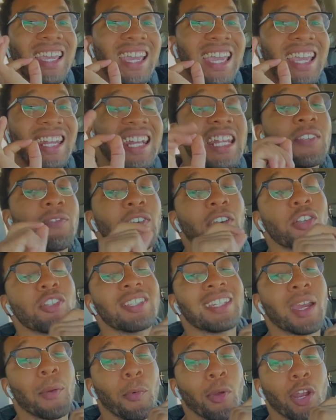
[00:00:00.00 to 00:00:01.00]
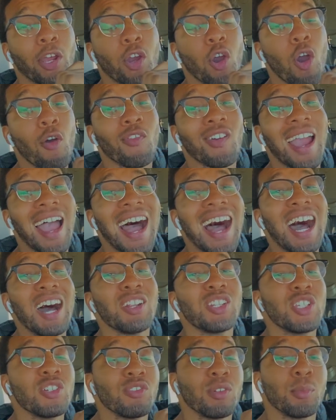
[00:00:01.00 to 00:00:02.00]
In this video today, we're gonna go over how
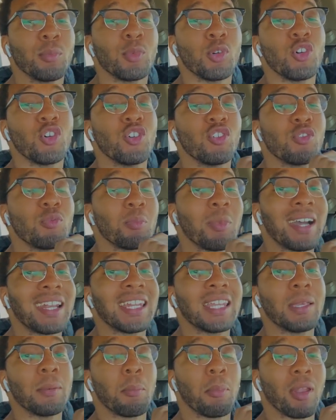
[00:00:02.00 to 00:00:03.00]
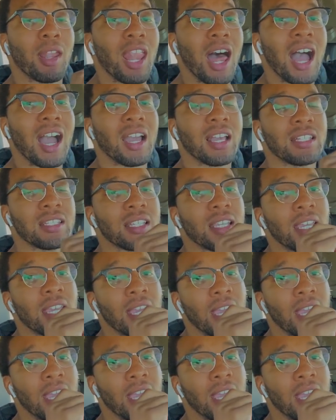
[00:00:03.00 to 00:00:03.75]
to remove money blocks